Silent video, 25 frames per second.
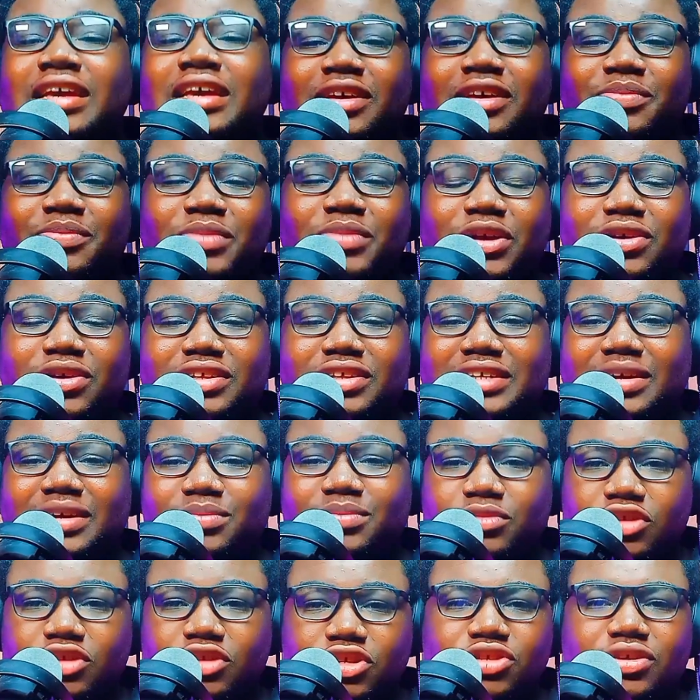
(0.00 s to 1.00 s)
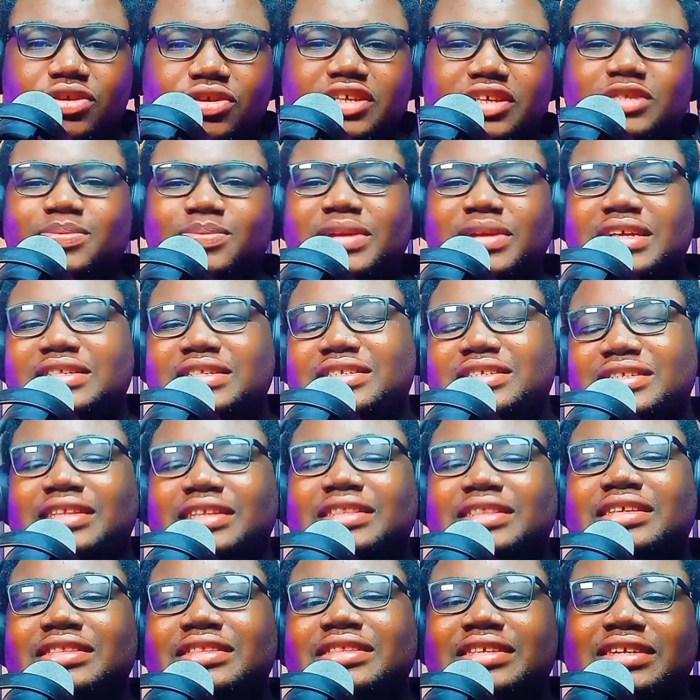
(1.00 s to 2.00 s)
because I'm going to explain
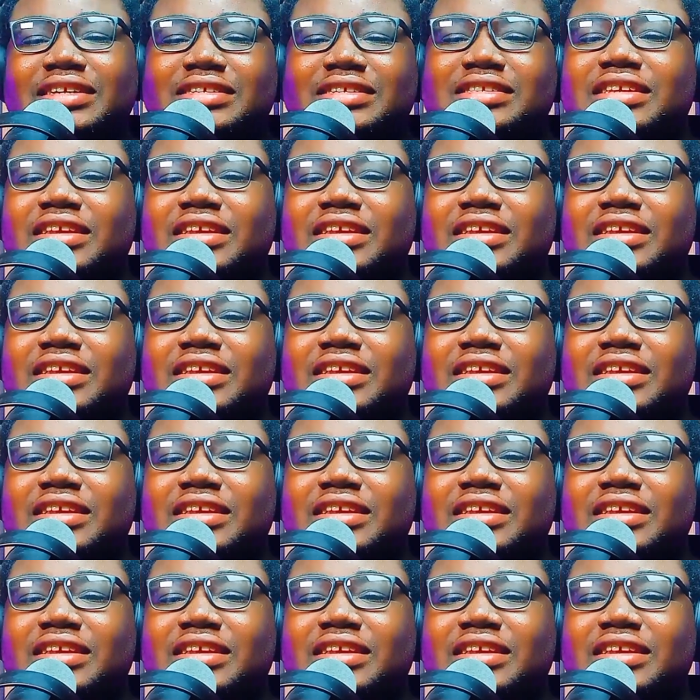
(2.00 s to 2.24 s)
certain things in